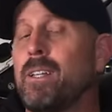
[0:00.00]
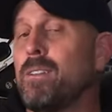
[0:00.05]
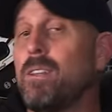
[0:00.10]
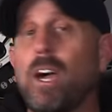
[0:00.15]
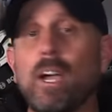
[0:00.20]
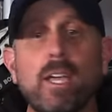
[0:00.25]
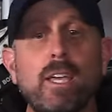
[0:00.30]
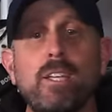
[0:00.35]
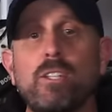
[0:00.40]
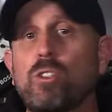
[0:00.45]

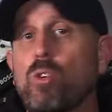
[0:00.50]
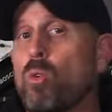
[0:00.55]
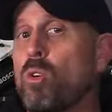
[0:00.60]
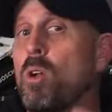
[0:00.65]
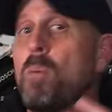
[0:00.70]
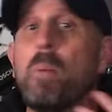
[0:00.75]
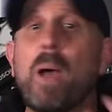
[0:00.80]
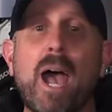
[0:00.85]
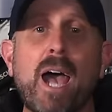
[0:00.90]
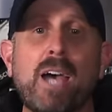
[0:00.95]
luggage
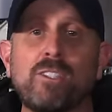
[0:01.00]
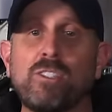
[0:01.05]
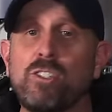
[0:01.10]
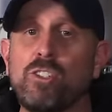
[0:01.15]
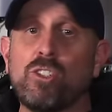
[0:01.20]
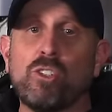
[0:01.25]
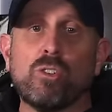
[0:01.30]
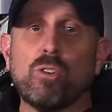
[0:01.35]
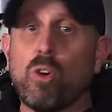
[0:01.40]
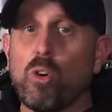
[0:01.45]
or a
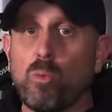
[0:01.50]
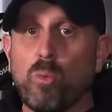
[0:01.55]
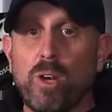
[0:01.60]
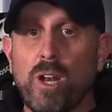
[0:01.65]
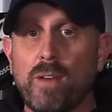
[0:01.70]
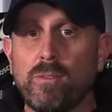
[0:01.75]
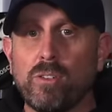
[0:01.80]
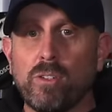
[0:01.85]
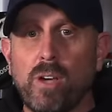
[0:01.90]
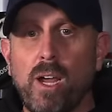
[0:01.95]
passenger or
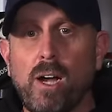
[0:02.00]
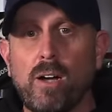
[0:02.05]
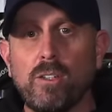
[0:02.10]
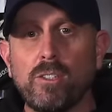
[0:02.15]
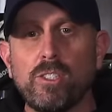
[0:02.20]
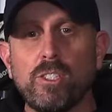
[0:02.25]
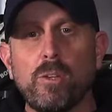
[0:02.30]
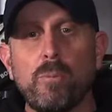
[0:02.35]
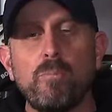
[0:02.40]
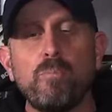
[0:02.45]
whatever
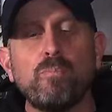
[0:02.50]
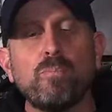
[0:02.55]
else.